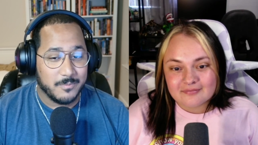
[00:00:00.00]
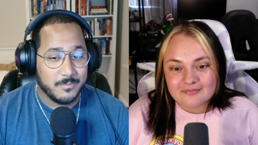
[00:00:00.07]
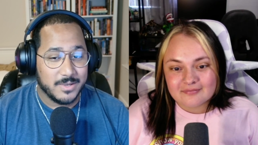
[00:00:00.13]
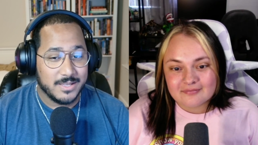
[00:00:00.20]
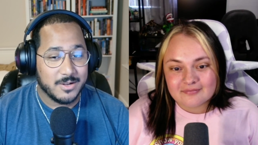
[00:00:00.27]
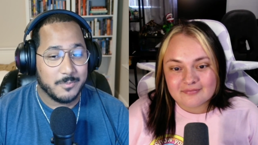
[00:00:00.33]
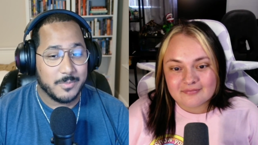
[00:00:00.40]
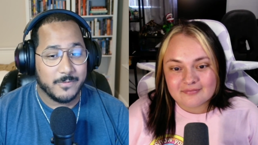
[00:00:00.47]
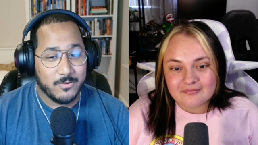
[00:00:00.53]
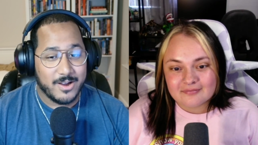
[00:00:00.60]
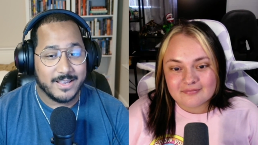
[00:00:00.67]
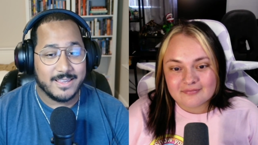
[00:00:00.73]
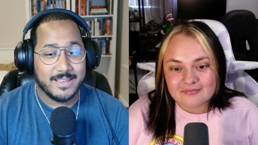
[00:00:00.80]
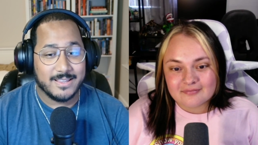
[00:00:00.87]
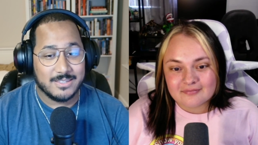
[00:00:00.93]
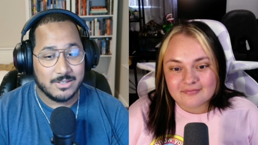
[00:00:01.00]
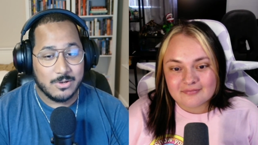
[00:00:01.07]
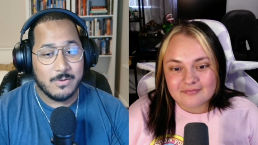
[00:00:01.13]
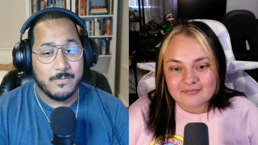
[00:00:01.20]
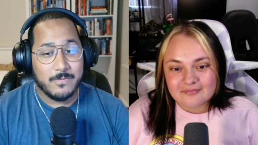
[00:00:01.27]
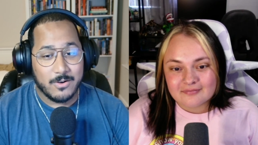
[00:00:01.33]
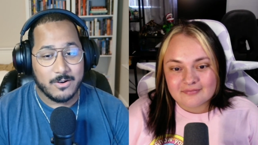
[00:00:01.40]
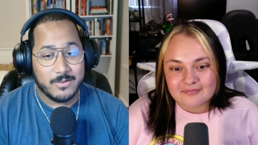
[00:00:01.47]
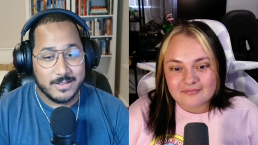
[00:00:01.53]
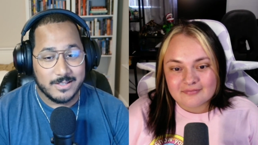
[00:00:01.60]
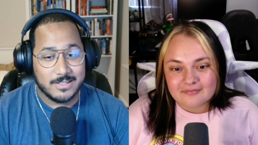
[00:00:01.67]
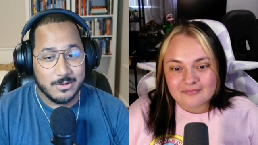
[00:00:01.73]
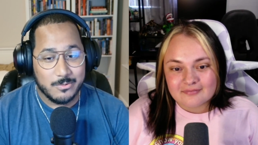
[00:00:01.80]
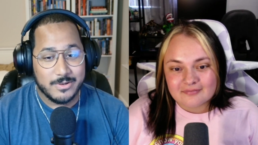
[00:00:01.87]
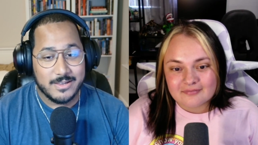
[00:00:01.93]
Speaker 1: you know, before I get too far
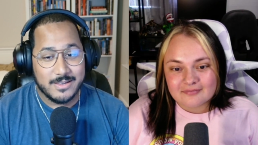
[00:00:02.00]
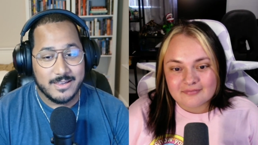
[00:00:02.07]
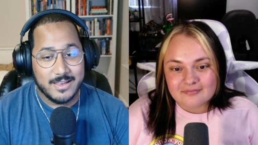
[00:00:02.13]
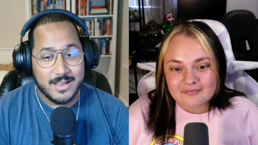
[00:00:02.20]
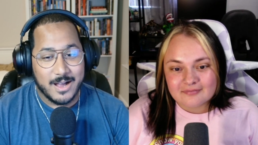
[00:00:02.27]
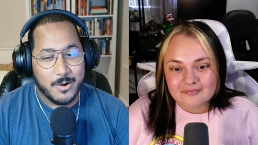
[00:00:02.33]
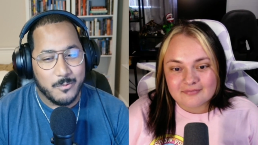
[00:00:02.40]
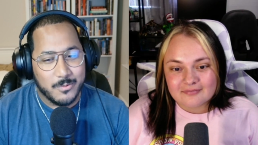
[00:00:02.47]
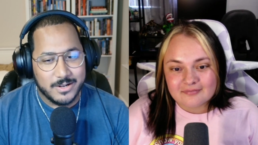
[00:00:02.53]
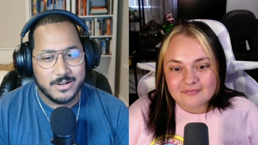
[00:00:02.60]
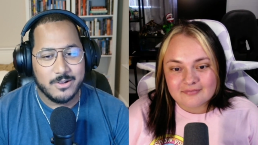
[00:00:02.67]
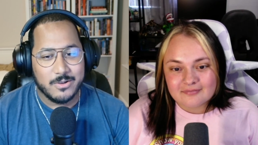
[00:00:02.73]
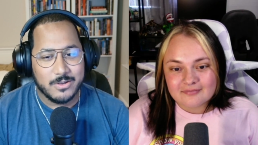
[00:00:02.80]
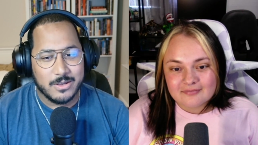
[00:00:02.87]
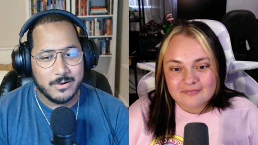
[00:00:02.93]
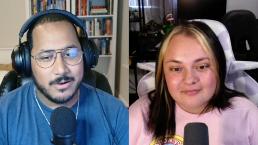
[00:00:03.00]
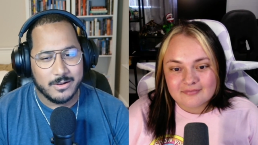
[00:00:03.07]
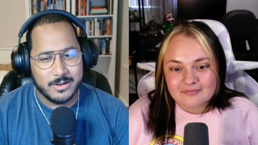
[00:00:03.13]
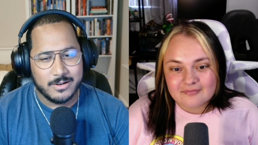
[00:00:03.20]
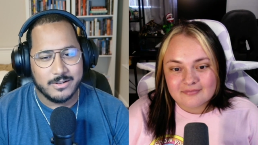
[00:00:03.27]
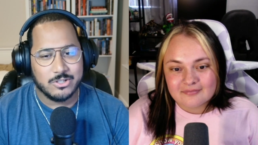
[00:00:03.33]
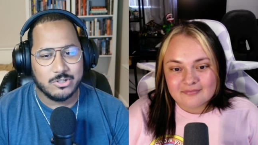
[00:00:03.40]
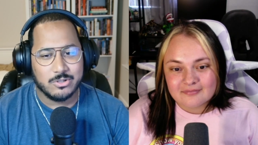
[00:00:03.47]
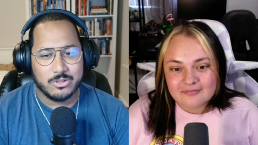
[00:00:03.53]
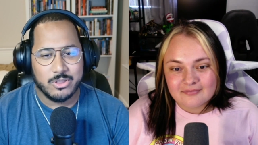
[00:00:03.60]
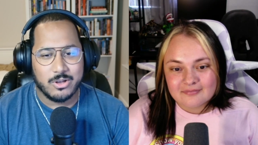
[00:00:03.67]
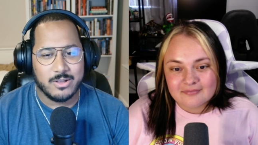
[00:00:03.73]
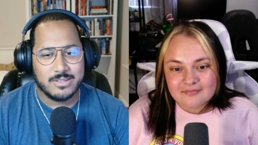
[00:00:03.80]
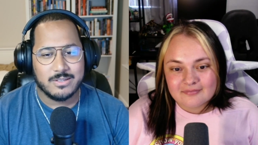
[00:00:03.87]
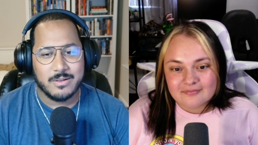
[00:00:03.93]
into it, I want to know your initial
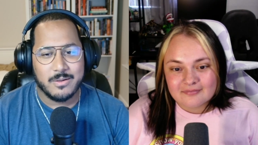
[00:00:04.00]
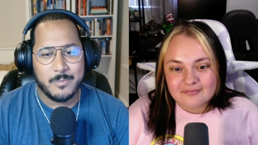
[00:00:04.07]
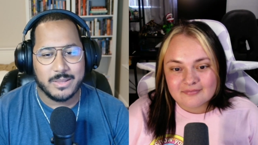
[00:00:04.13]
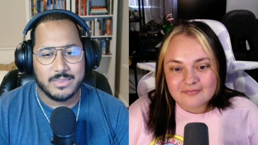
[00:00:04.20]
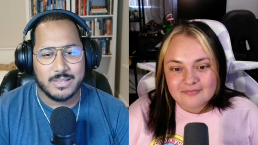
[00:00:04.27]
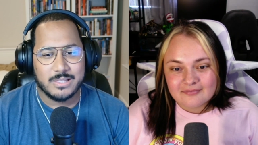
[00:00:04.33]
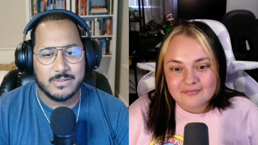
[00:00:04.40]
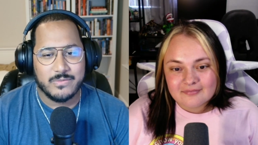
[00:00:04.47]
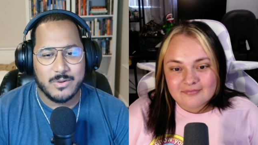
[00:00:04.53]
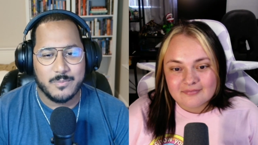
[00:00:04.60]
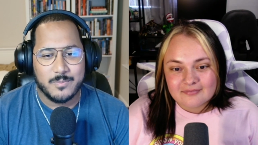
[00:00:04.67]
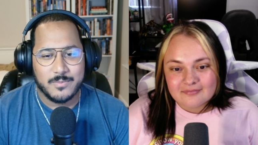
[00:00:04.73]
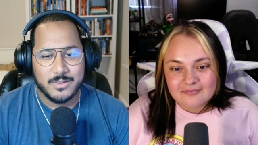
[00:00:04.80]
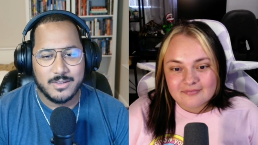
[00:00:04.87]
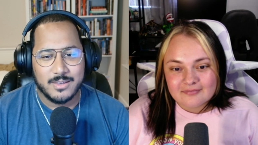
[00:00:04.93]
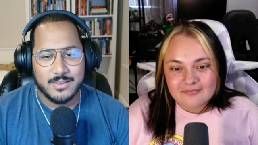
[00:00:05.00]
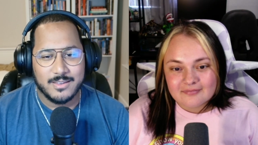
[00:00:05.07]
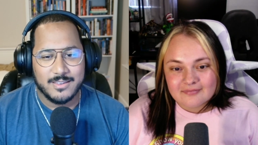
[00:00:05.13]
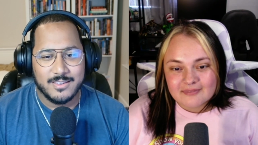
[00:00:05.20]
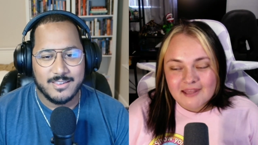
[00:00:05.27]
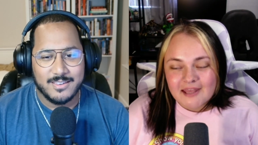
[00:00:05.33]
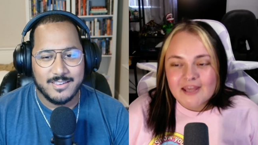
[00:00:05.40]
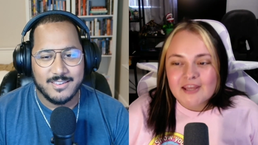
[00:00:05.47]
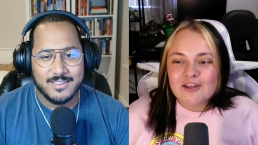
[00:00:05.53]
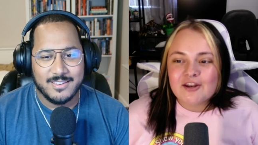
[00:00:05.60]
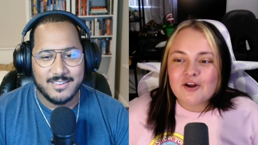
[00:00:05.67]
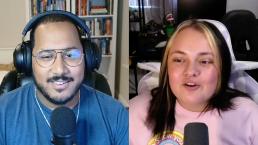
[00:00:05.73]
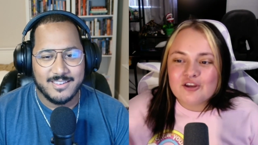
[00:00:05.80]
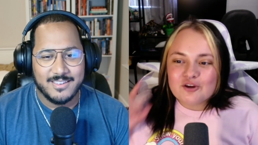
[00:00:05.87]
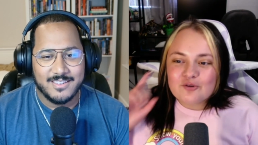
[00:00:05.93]
thoughts about this film.
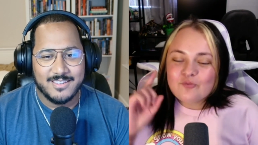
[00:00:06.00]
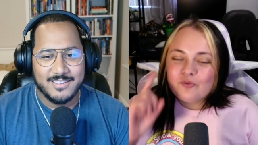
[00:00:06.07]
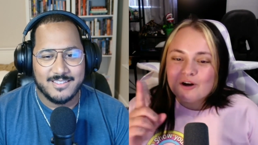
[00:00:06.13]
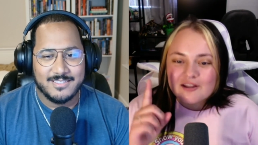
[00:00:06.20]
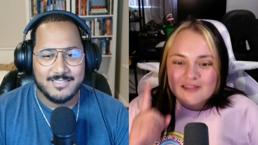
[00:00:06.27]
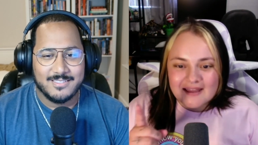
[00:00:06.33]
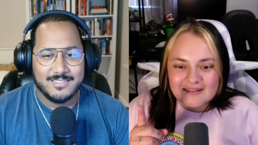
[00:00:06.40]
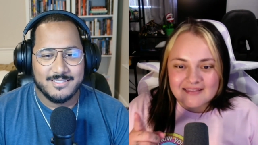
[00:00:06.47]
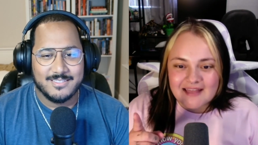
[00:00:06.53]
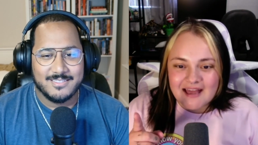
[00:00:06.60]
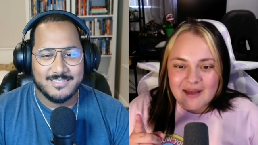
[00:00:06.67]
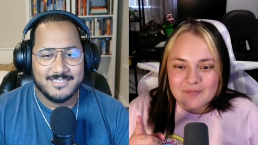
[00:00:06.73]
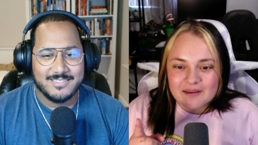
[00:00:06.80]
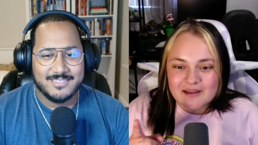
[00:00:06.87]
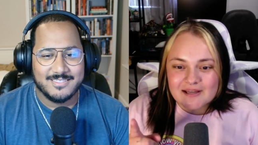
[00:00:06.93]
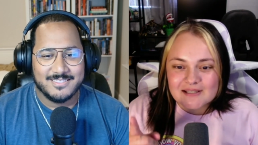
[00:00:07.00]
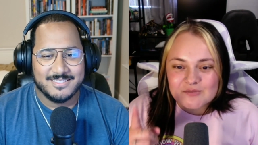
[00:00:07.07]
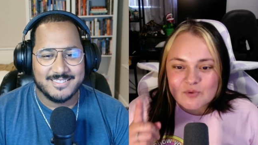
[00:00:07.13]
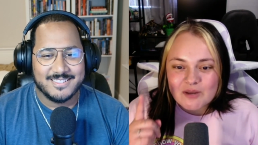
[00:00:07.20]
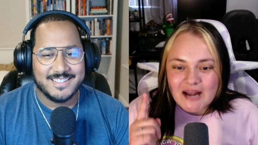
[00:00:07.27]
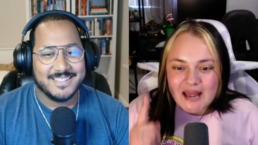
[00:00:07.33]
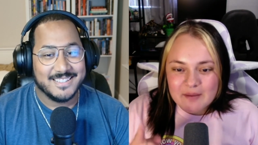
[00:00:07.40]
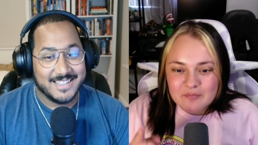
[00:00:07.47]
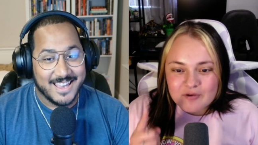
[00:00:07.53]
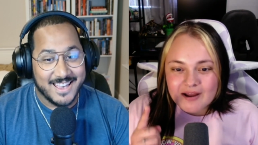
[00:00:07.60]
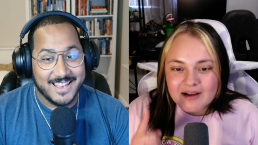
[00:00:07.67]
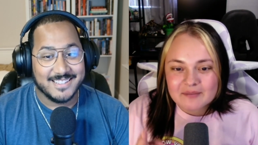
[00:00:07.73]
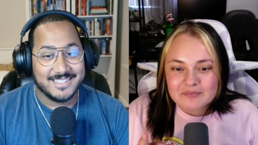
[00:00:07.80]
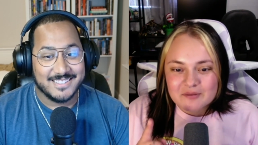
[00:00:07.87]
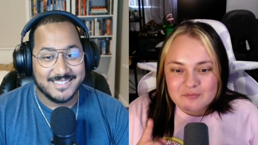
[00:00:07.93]
Speaker 2: You know, you were like that because when yes.
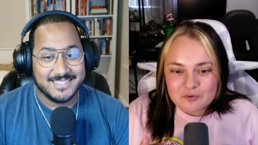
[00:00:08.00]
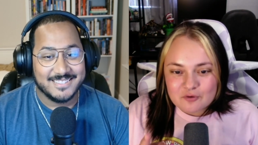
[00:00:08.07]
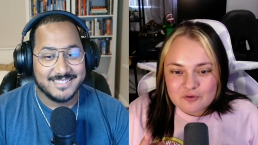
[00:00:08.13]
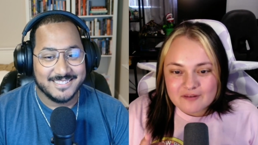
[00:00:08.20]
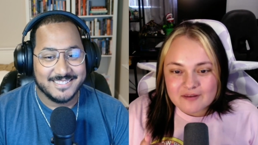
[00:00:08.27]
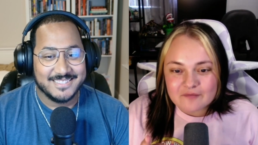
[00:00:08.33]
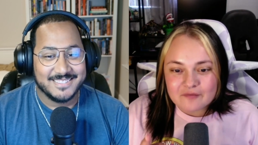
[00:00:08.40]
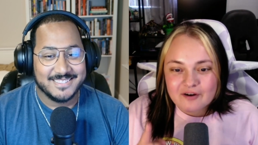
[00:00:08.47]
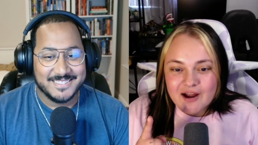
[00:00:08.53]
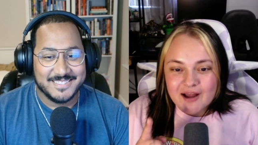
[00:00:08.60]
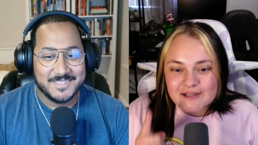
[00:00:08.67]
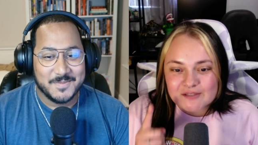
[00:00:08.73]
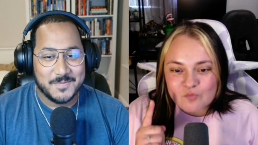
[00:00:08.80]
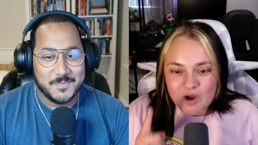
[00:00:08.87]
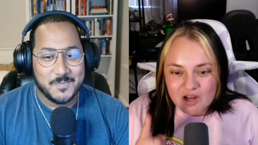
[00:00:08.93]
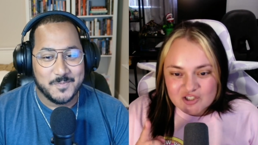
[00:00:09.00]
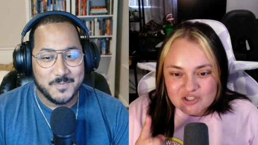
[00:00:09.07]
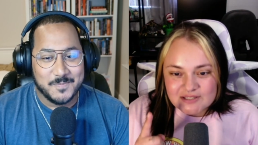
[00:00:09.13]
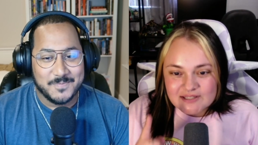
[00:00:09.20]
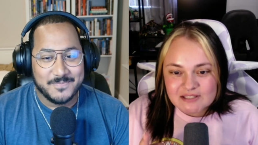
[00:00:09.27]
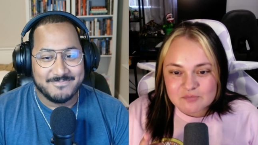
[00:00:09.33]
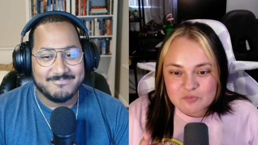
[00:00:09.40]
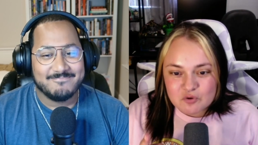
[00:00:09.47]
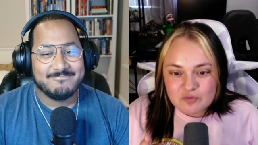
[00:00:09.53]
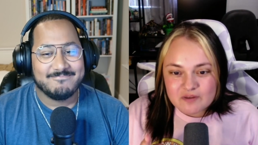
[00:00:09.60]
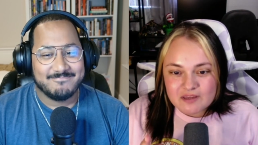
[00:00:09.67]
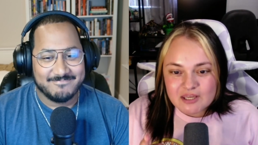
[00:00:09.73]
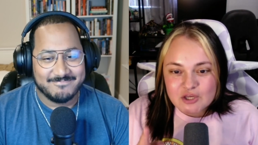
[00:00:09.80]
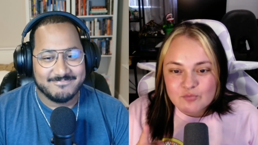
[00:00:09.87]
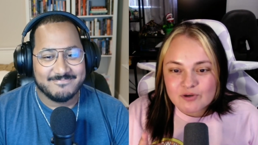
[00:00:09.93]
I brought up the movie for us watching this
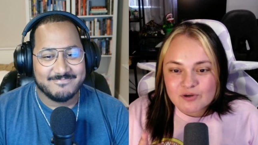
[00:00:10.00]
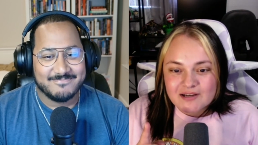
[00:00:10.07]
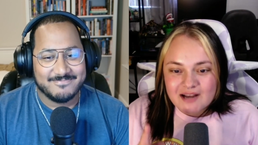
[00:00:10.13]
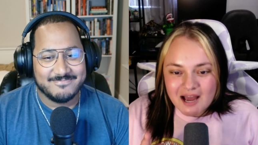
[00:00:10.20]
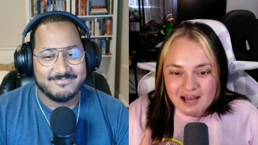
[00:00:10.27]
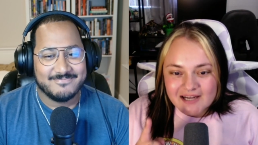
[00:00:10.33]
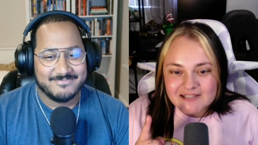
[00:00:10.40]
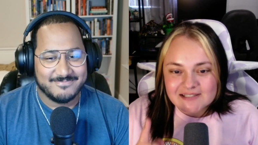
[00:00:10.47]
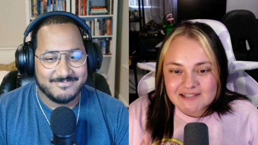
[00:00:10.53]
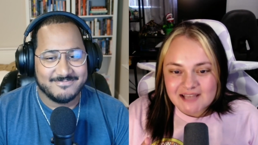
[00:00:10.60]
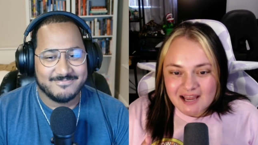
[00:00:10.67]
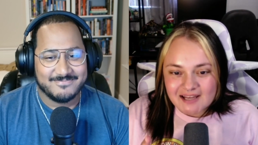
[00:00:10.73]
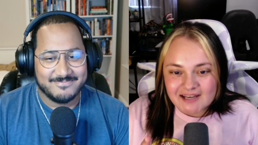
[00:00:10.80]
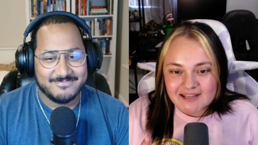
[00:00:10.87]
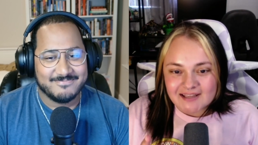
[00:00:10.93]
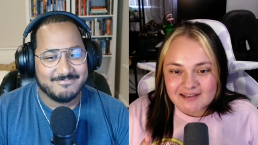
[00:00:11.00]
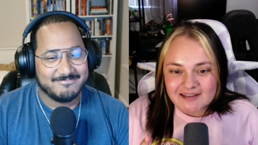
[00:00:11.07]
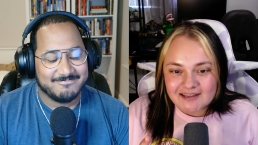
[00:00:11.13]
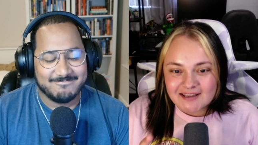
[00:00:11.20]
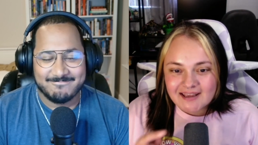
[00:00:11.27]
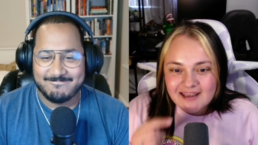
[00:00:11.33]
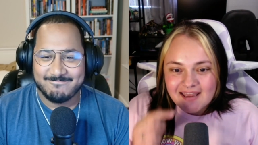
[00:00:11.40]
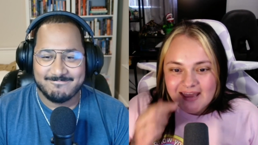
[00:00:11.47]
movie, you were not excited.